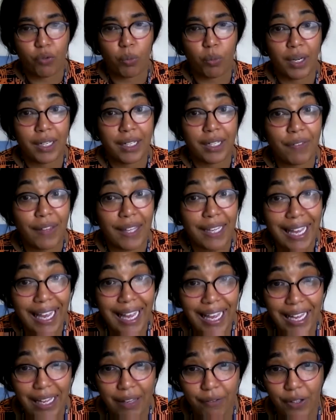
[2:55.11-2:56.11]
one if they
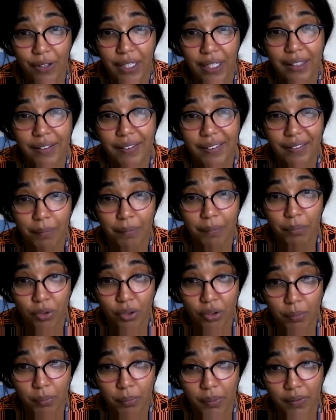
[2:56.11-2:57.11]
have any
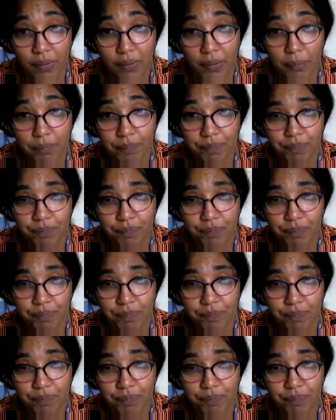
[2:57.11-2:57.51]
symptoms,